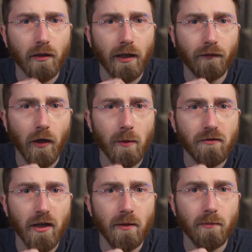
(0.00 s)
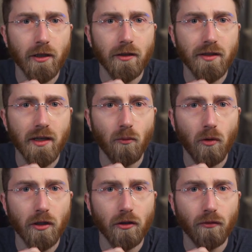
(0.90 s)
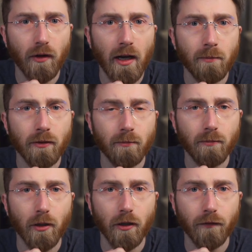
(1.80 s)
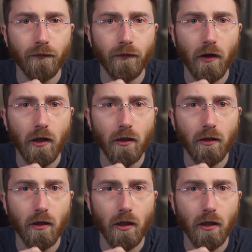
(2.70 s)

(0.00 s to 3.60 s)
We had farms, right? But you said one crop per farm.